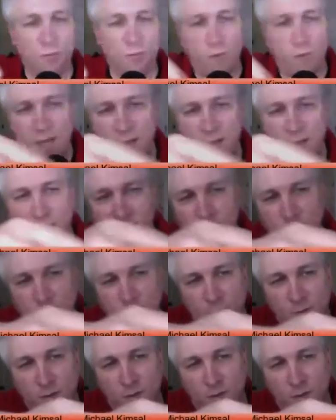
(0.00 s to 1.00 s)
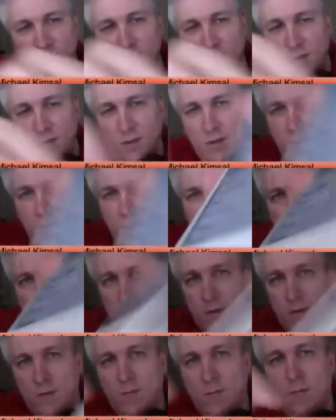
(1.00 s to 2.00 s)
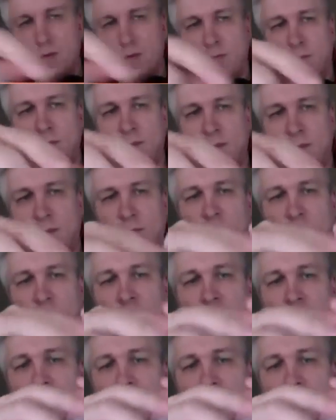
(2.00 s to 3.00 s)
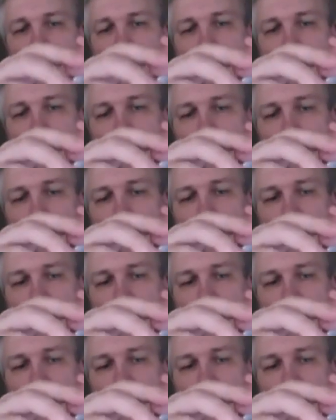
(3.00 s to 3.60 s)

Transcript: ring. It was supposed to do the what the heck?